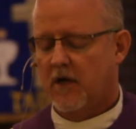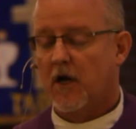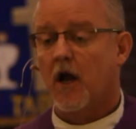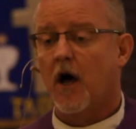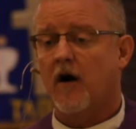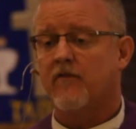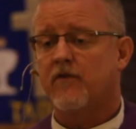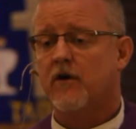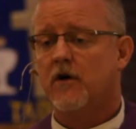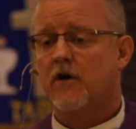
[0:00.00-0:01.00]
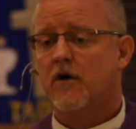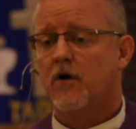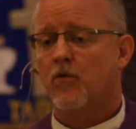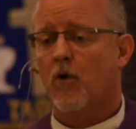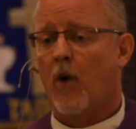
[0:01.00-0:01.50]
Love
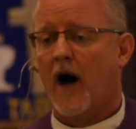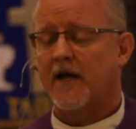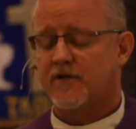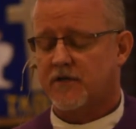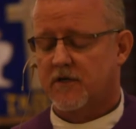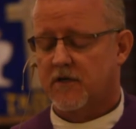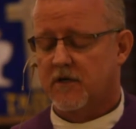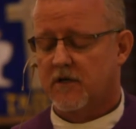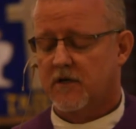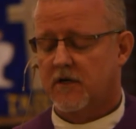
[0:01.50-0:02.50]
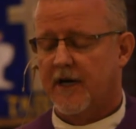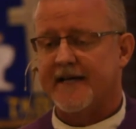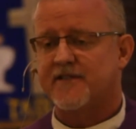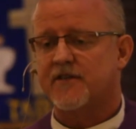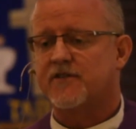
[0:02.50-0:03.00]
will watch
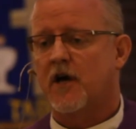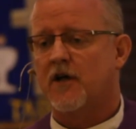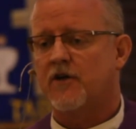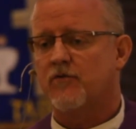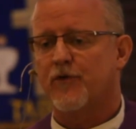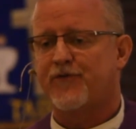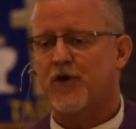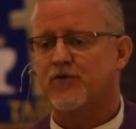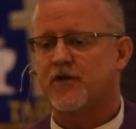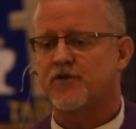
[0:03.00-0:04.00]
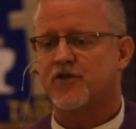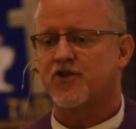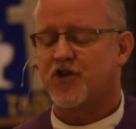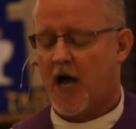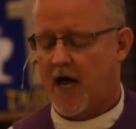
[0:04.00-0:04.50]
as the sun refuses to
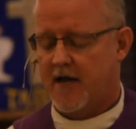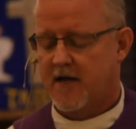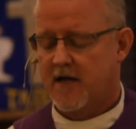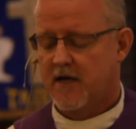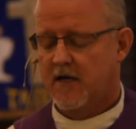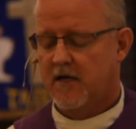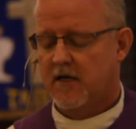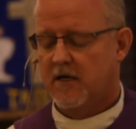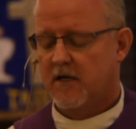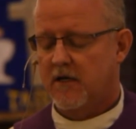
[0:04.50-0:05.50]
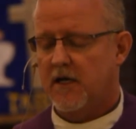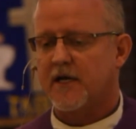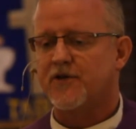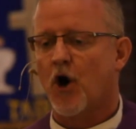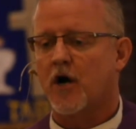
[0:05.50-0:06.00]
shine
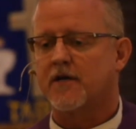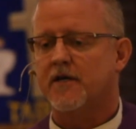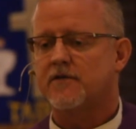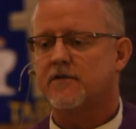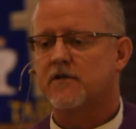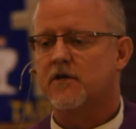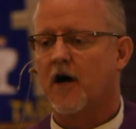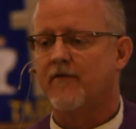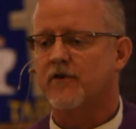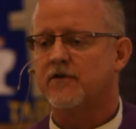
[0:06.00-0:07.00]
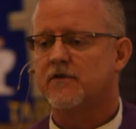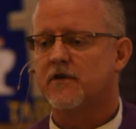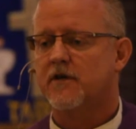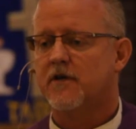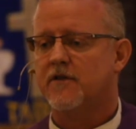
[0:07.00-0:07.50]
and darkness covers
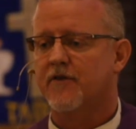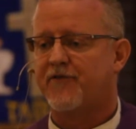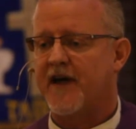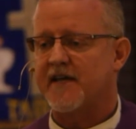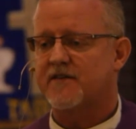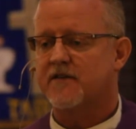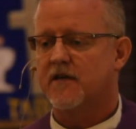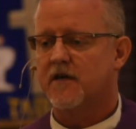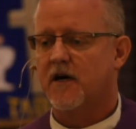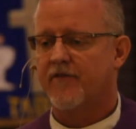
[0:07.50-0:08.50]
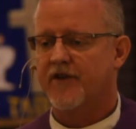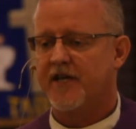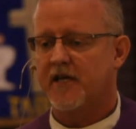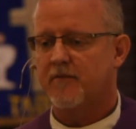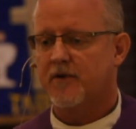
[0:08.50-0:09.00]
the face of the
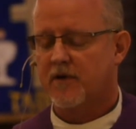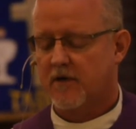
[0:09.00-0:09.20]
deep.